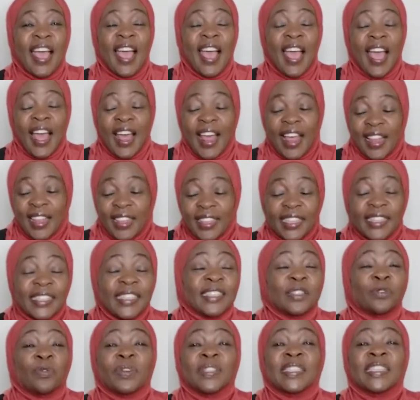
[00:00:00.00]
And this
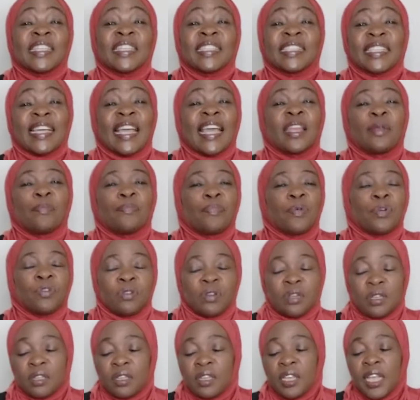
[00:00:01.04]
was his second
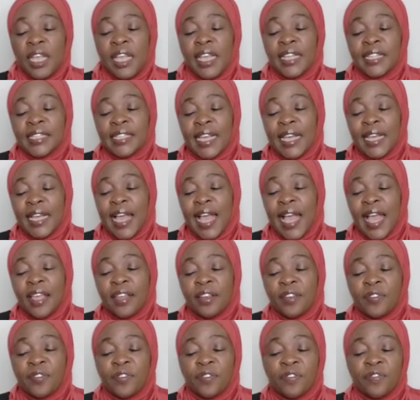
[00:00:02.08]
book. It's a
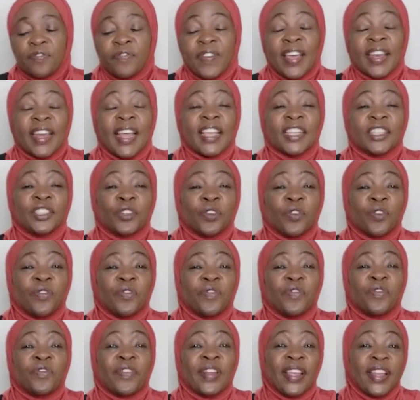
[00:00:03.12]
guide to financial
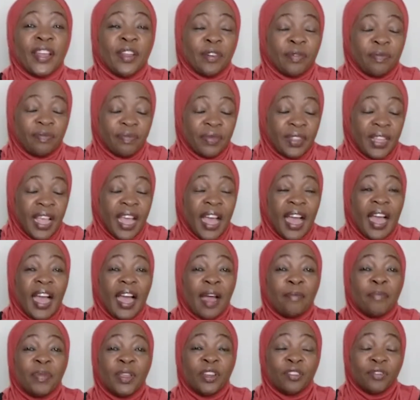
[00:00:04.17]
freedom.
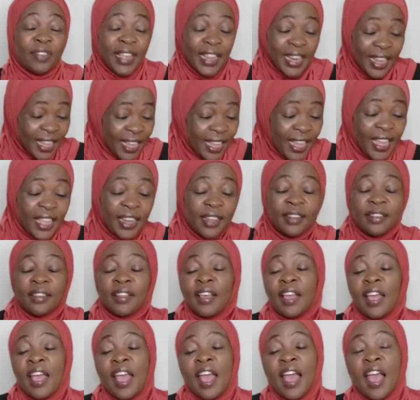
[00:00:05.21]
I've been reading it,
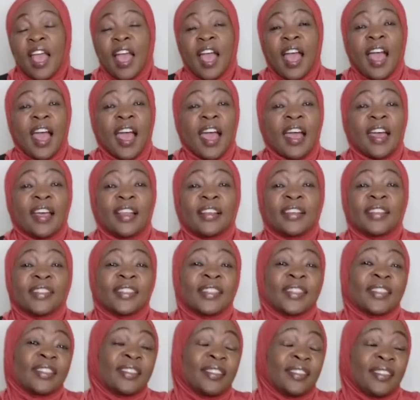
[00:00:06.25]
and
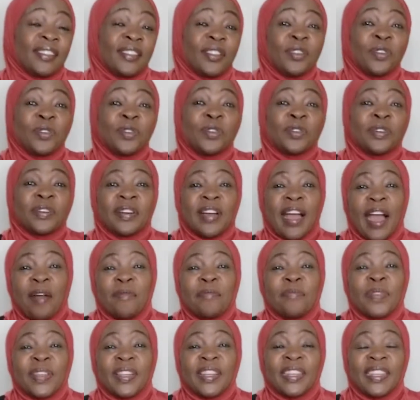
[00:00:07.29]
you
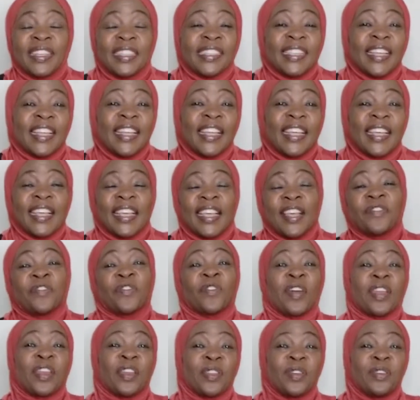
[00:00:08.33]
have been listening. If you
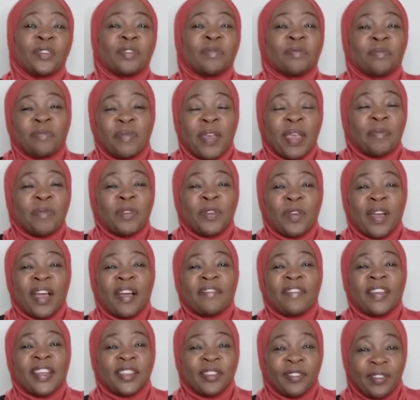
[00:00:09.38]
are new, maybe you
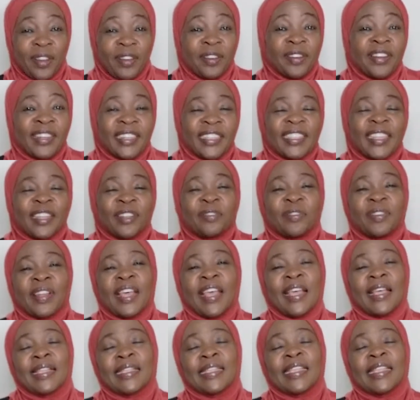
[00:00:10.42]
haven't, you are going to listen today.